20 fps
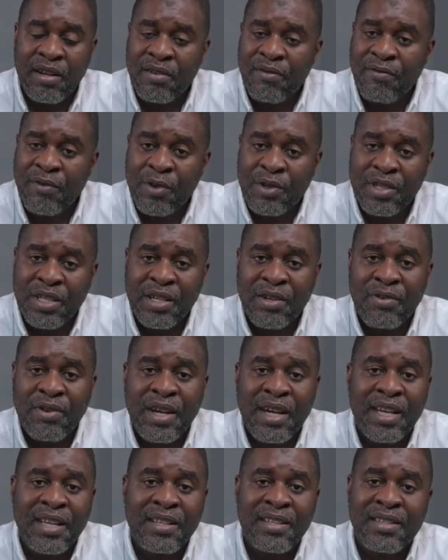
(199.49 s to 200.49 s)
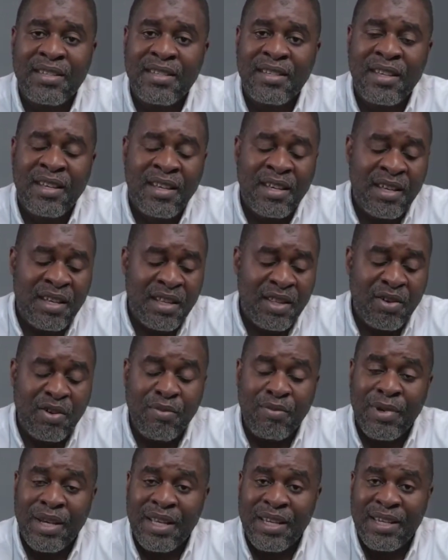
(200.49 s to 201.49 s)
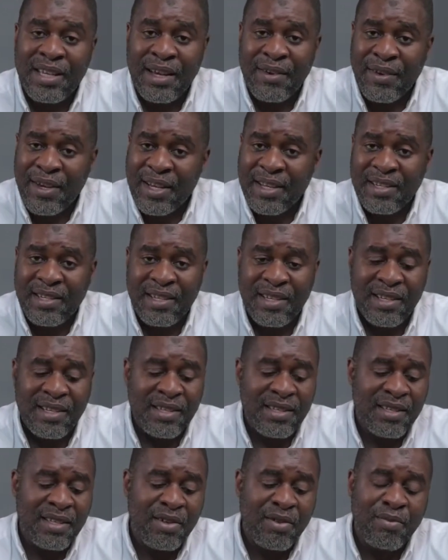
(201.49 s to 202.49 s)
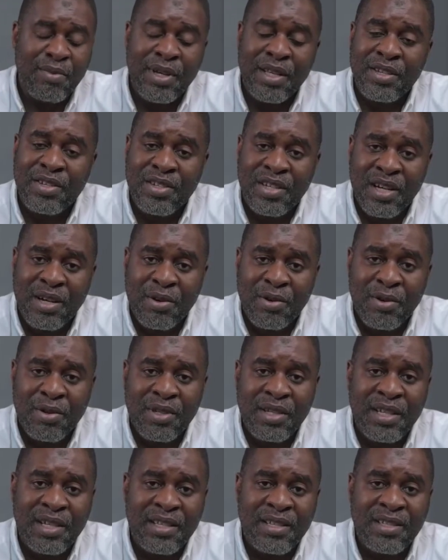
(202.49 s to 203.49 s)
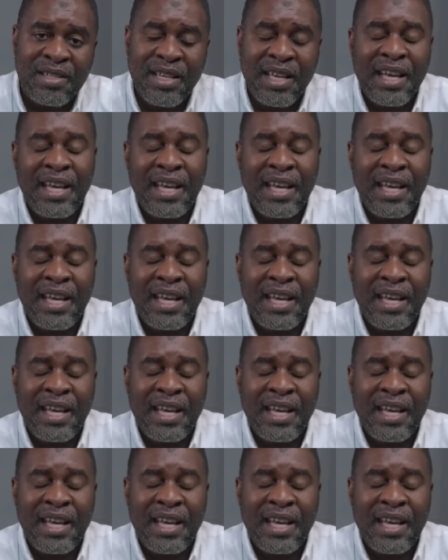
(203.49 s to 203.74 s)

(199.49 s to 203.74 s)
voting rights, they were made directors, they were made shareholders,